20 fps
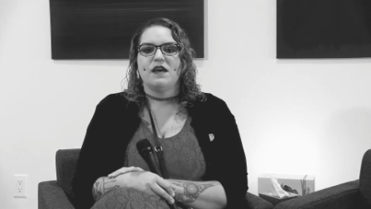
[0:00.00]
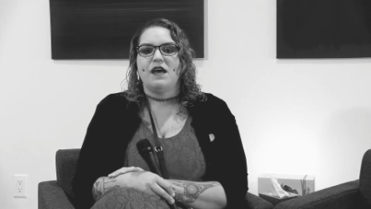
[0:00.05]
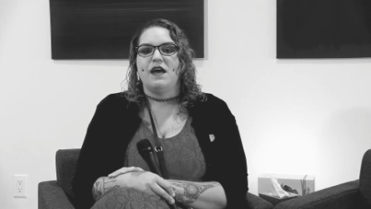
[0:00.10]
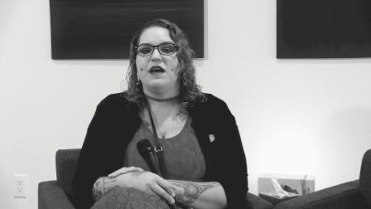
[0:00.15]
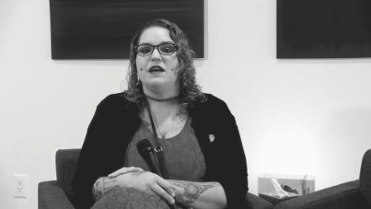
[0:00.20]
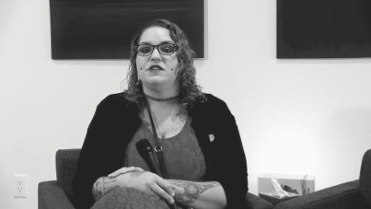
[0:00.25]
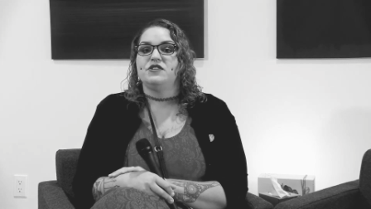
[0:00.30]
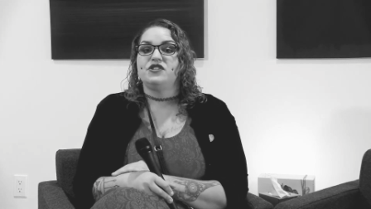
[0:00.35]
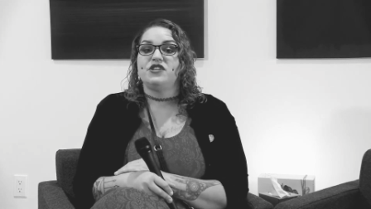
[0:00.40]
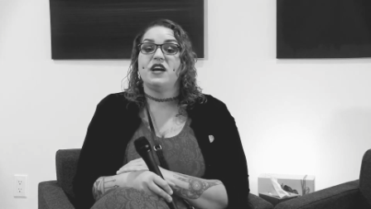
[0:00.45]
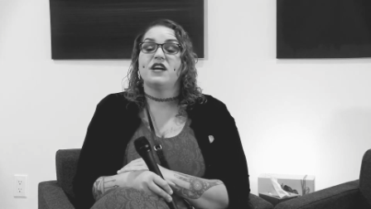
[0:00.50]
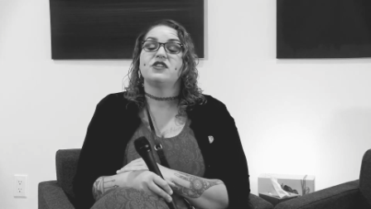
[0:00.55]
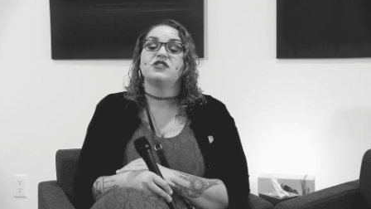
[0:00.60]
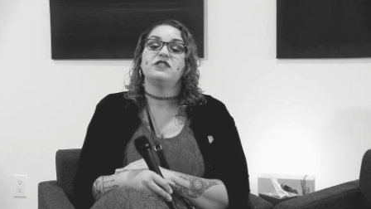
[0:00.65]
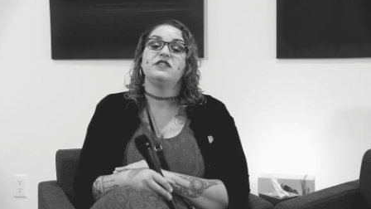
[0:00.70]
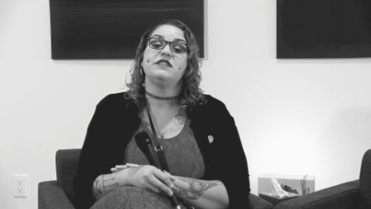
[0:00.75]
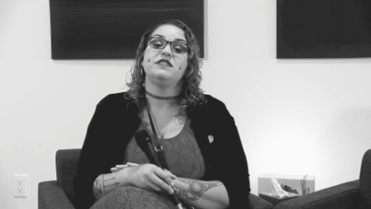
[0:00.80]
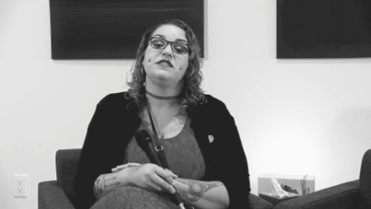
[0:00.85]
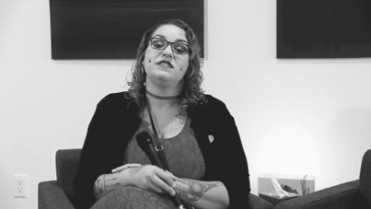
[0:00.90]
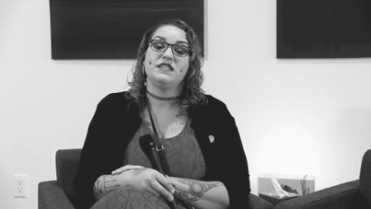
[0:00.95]
and she
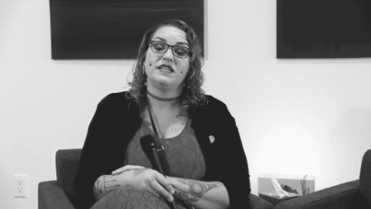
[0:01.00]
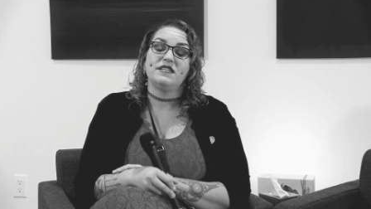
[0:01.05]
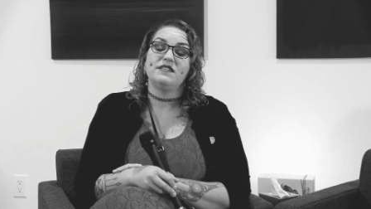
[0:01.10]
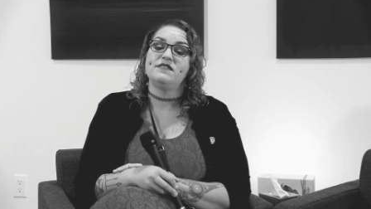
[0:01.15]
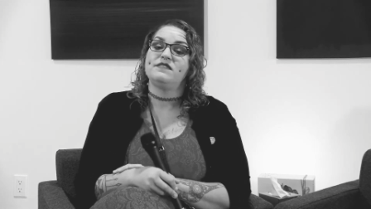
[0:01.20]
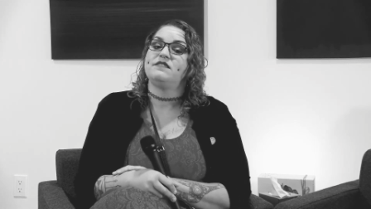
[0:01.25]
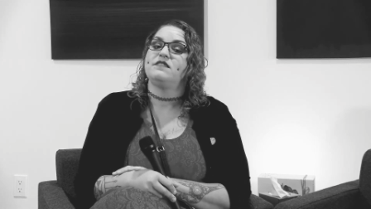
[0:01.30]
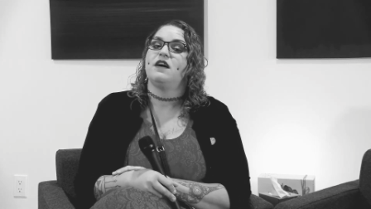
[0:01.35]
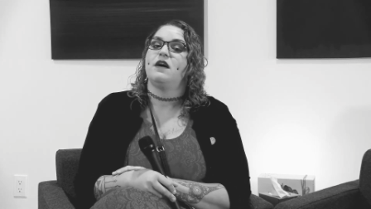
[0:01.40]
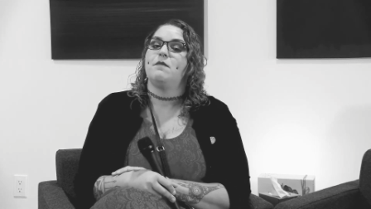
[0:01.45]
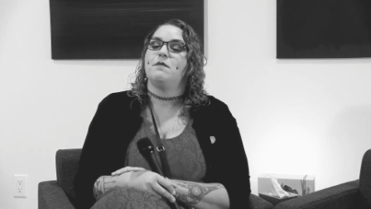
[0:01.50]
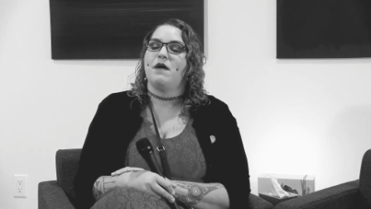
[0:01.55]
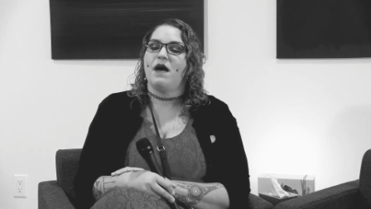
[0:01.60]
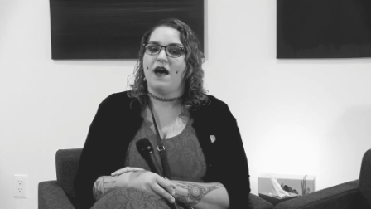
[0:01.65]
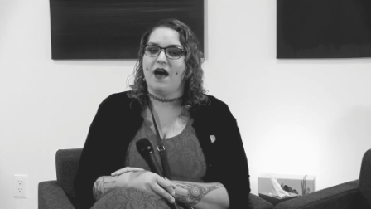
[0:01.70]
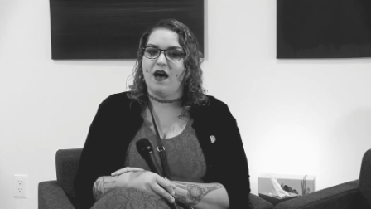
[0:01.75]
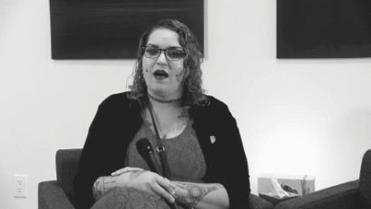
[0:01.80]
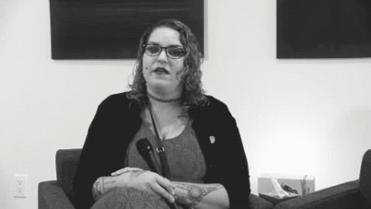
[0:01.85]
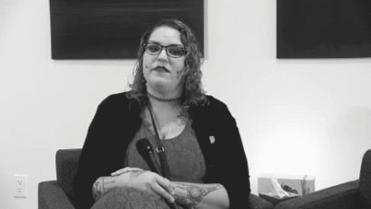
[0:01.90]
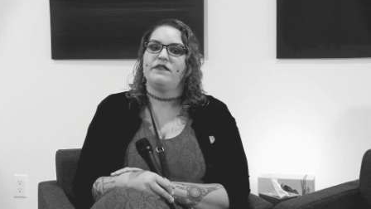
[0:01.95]
actually did some
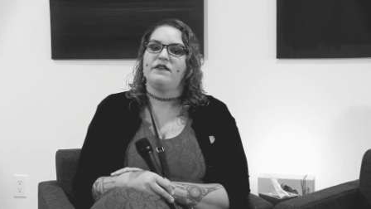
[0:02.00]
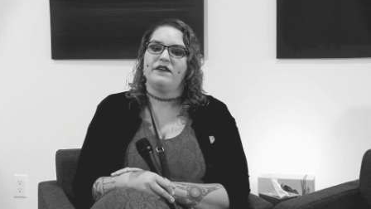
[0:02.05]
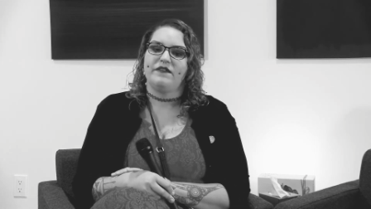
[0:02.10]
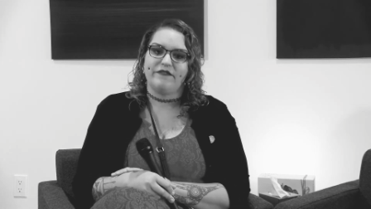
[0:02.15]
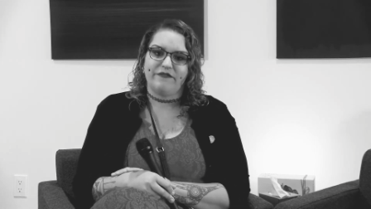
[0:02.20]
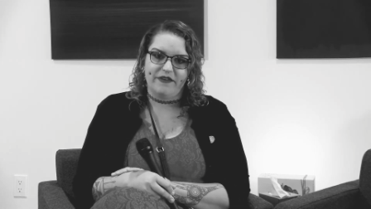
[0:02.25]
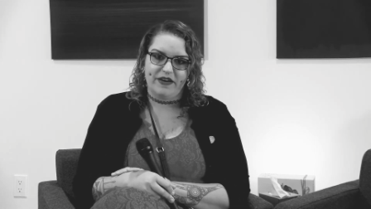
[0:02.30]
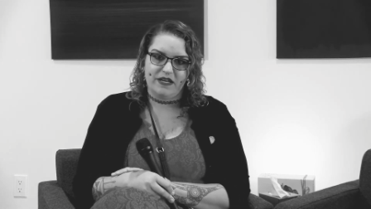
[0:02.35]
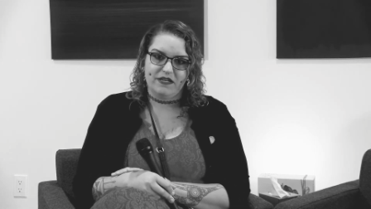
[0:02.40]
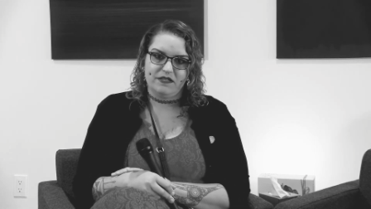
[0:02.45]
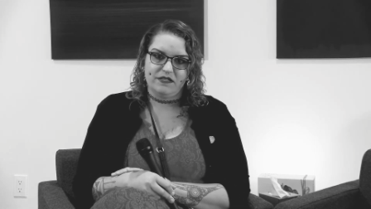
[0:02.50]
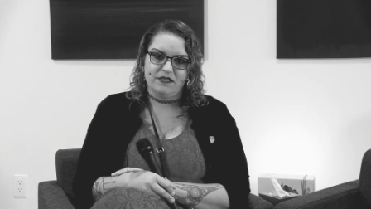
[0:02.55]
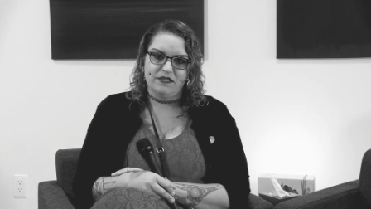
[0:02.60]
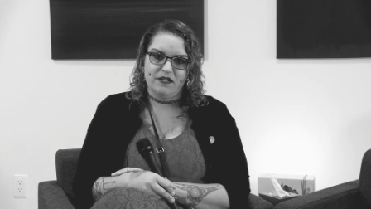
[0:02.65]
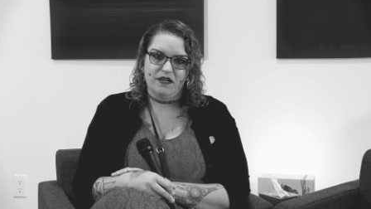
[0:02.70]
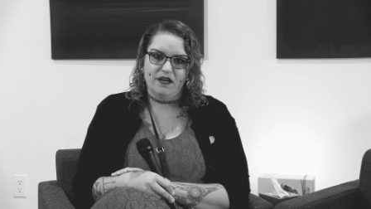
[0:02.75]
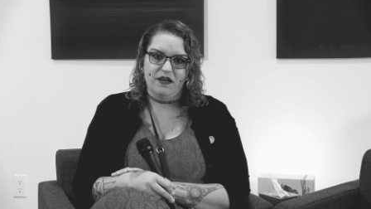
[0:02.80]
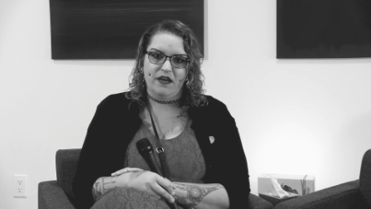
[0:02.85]
at the event.